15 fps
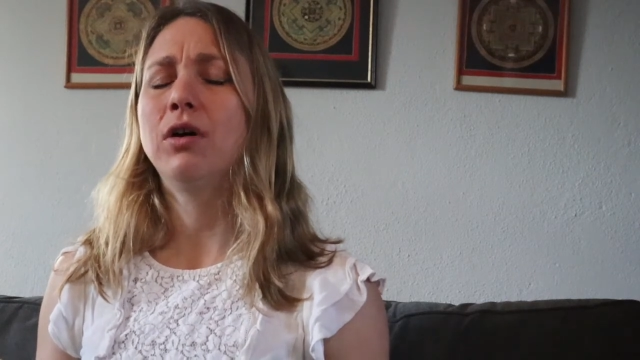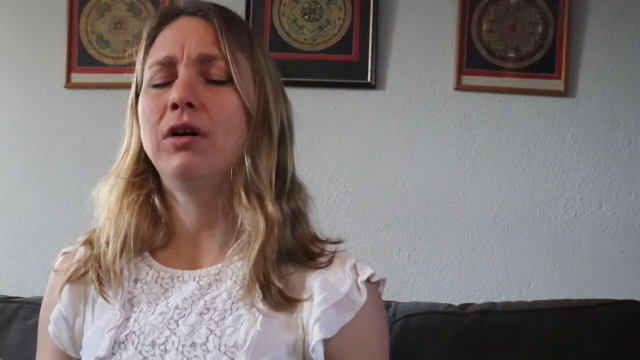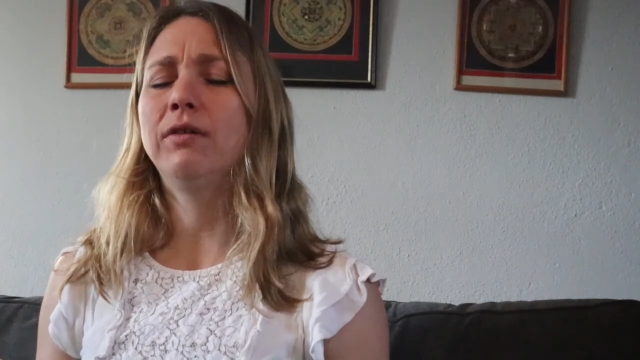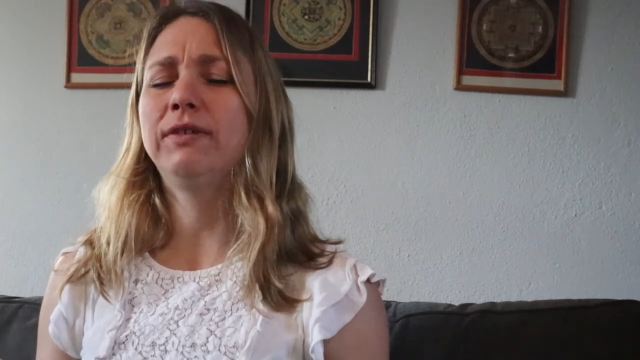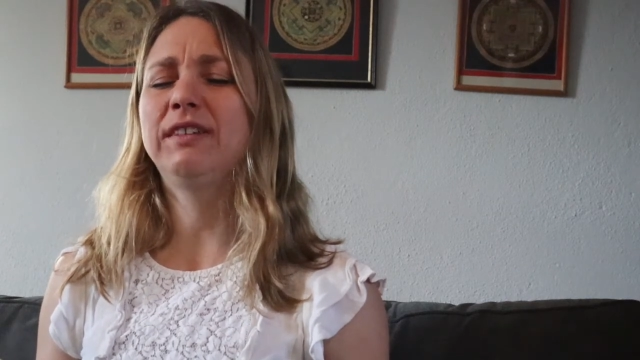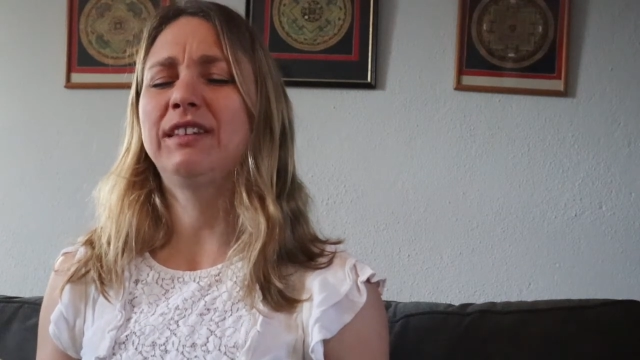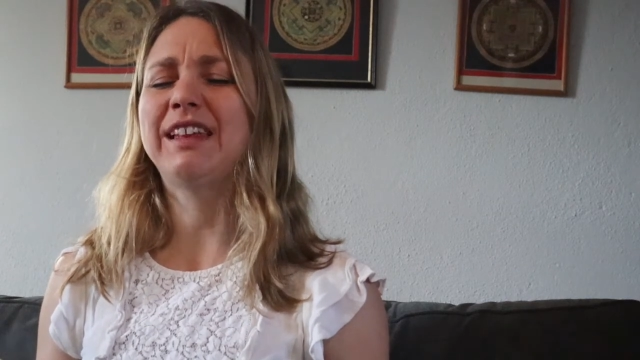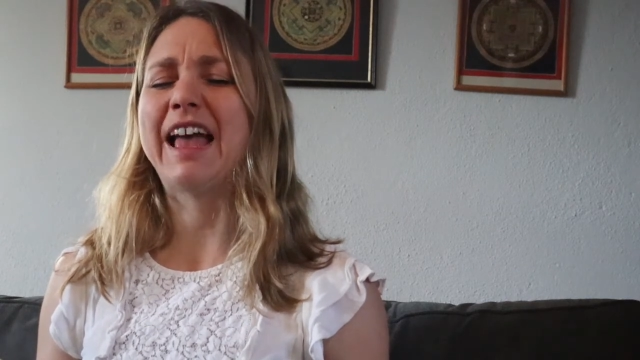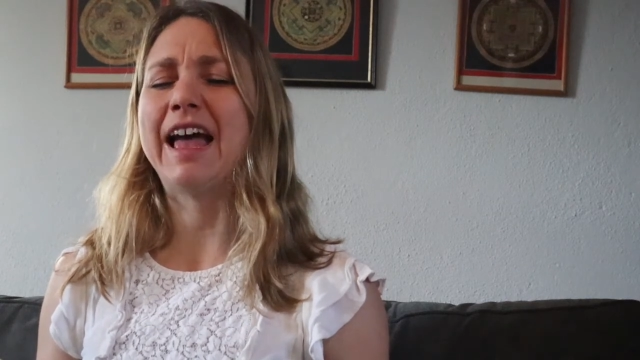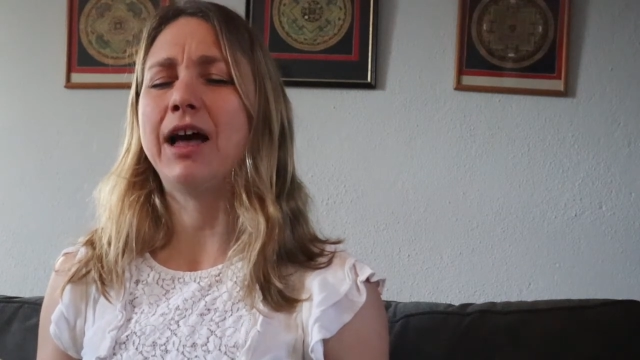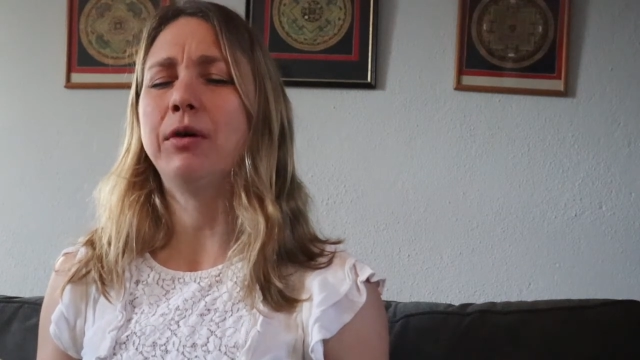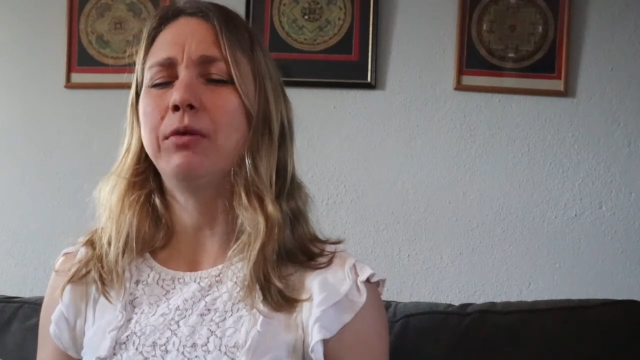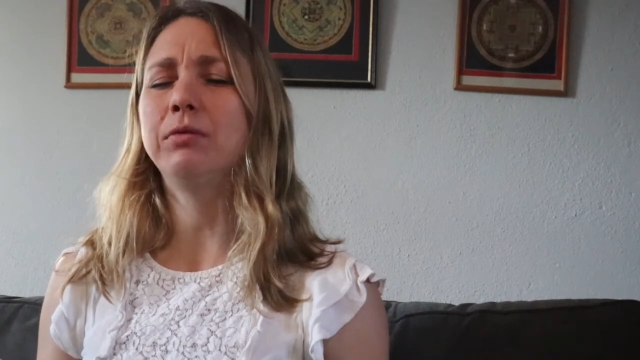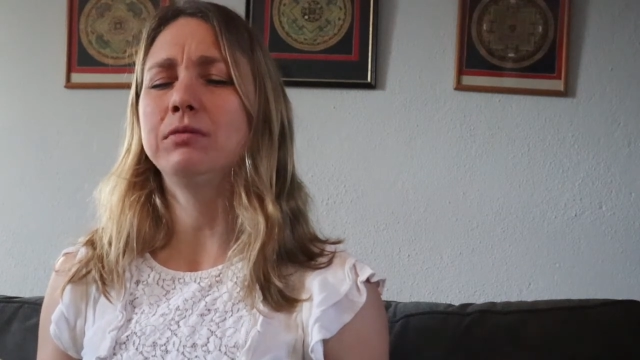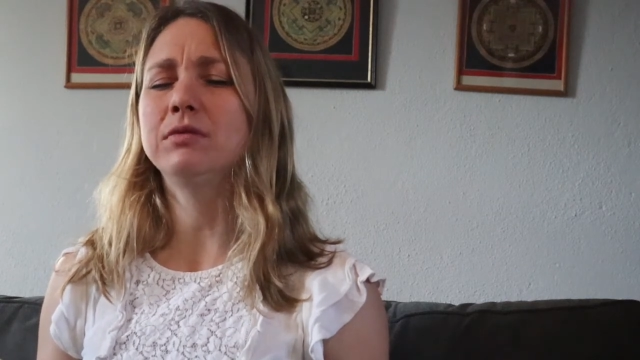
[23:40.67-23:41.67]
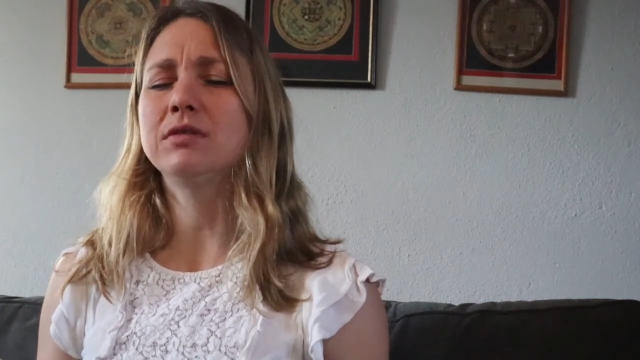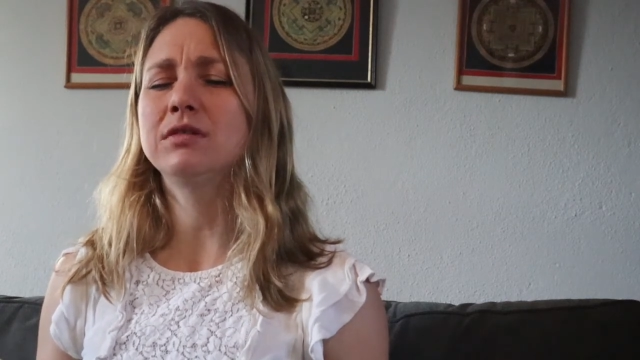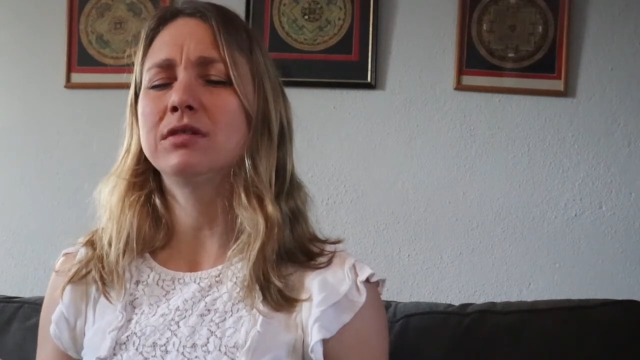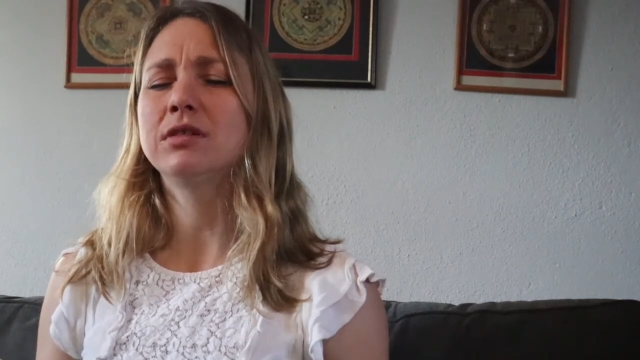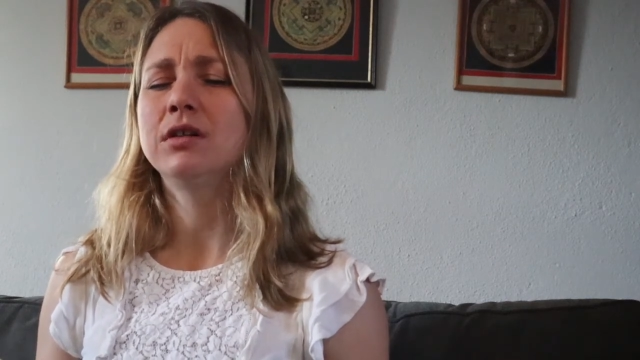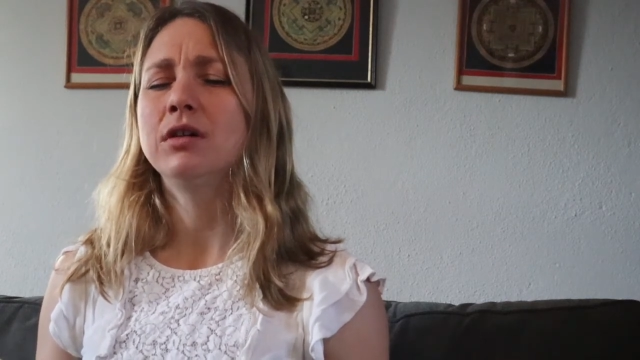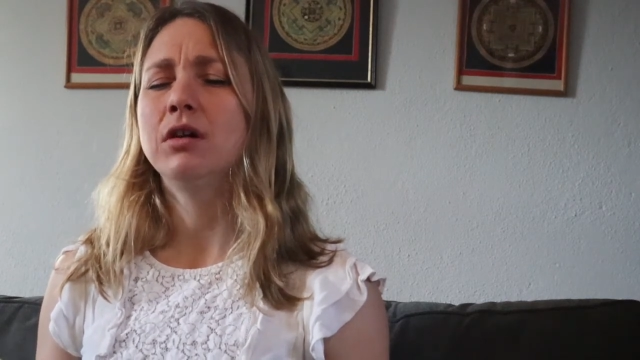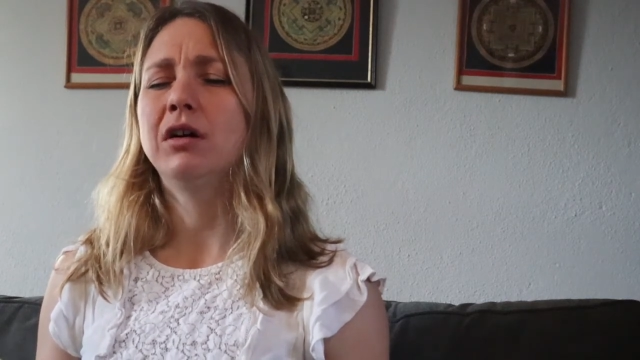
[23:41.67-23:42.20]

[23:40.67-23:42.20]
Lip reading: of sound,